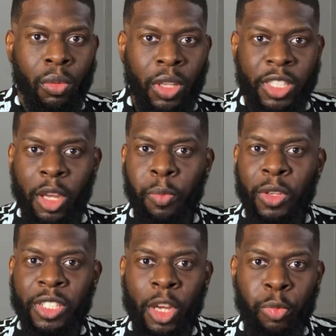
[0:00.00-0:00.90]
What's up,
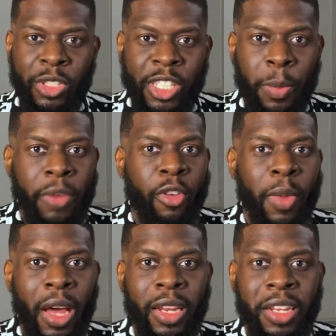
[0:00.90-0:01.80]
what's up, what's up
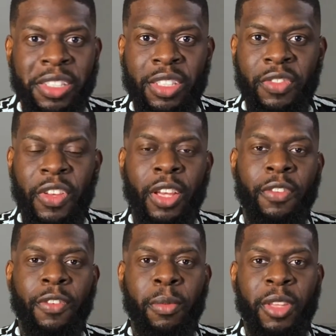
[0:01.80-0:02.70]
everybody? This is Vic
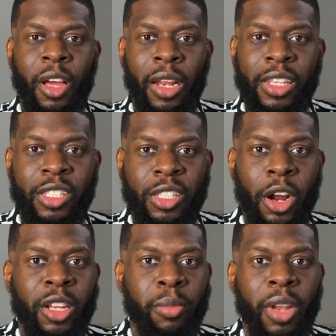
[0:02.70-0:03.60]
from the Online
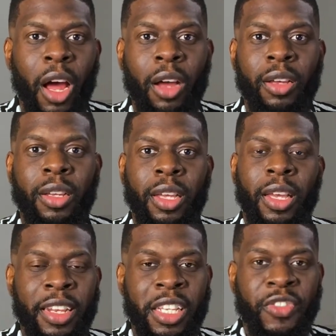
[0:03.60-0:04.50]
Starting Block.
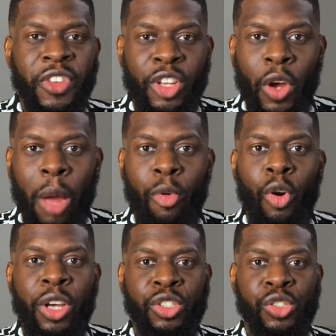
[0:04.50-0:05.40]
In this video, I'm
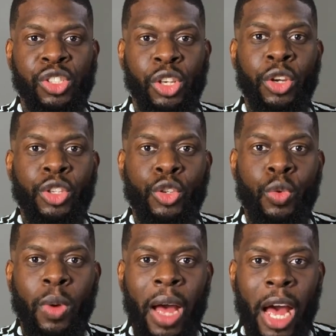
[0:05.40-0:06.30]
going to show
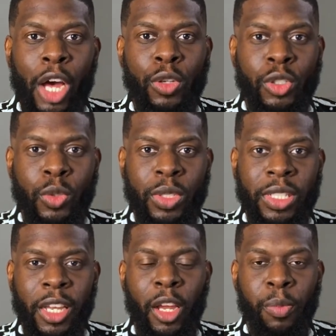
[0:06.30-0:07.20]
you how to
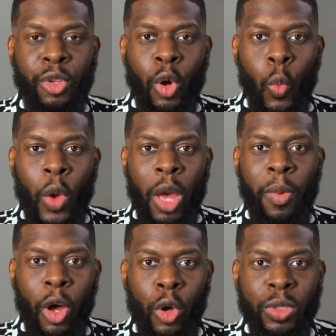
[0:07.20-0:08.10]
set up your web
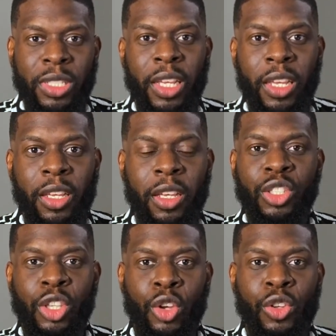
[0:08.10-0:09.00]
hosting
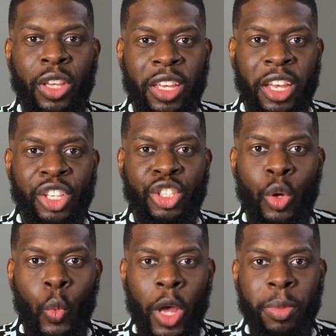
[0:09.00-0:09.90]
so you can get
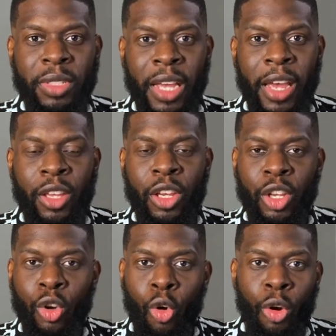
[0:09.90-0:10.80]
your website
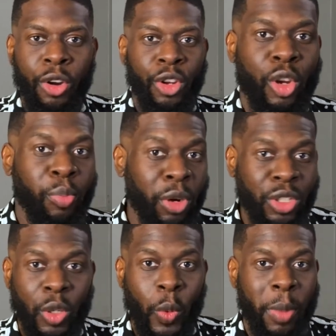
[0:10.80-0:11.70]
in order, your
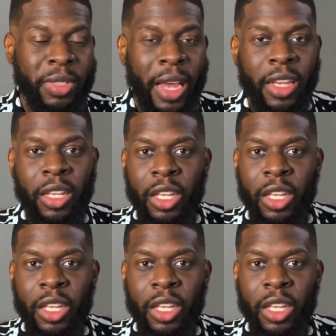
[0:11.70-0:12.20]
personal website